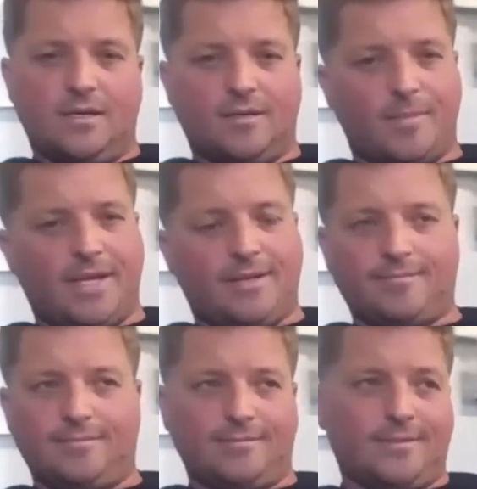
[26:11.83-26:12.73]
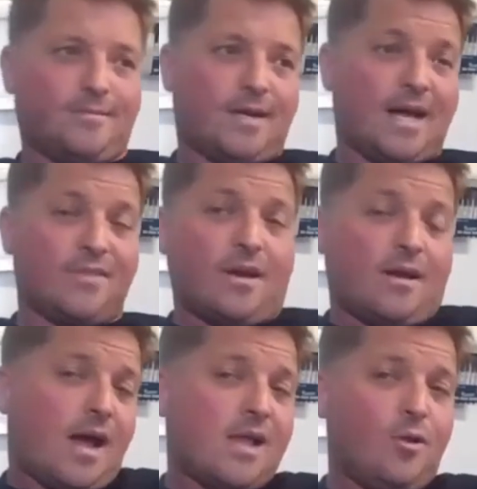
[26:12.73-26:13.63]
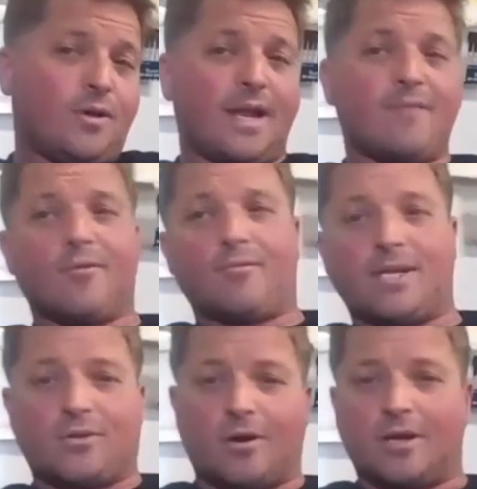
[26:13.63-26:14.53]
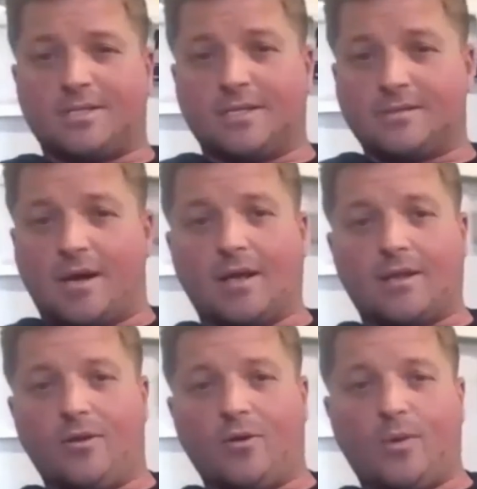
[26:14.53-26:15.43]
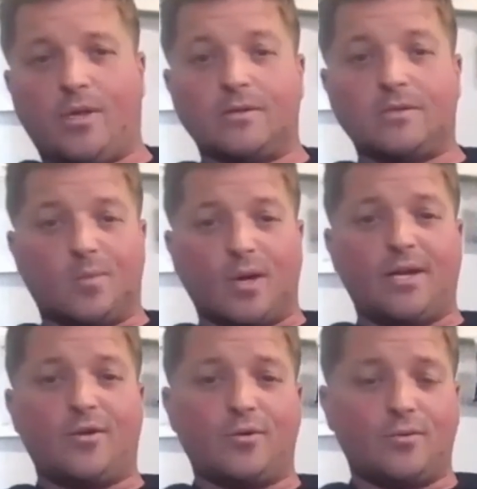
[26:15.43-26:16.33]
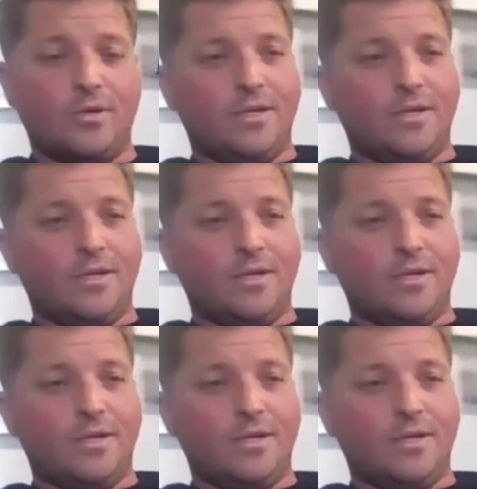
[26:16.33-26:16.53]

mean, I look at every race car as exotic, you know, whether it's a brand new